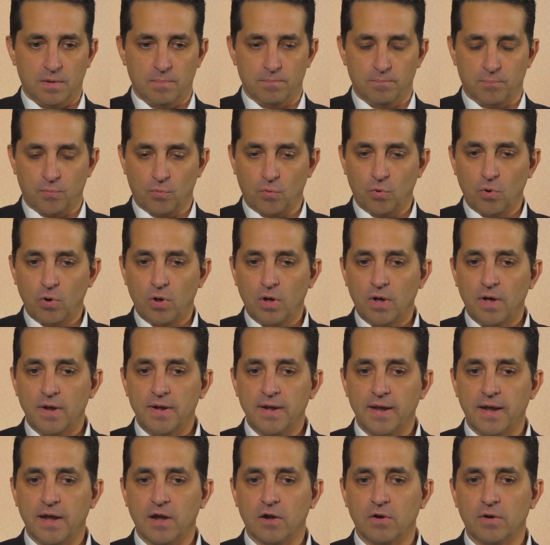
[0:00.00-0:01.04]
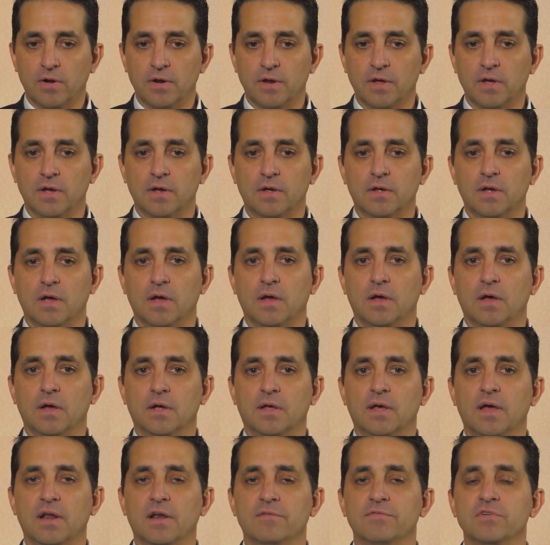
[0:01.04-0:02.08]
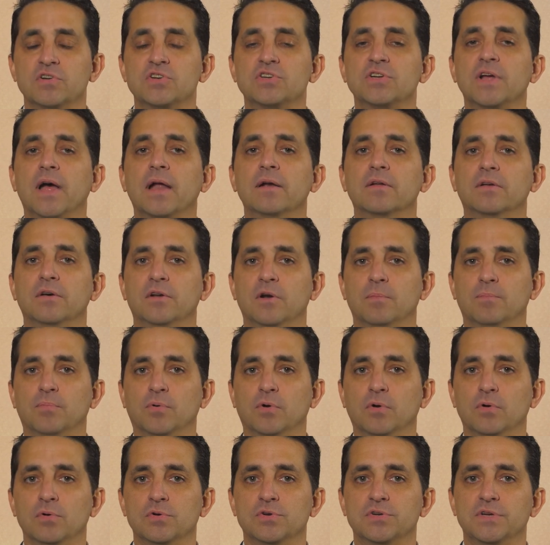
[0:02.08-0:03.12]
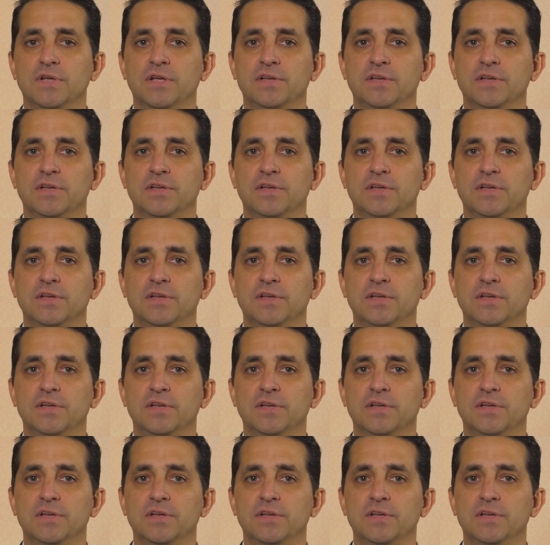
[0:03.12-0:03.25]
broad area, kind of a shotgun approach.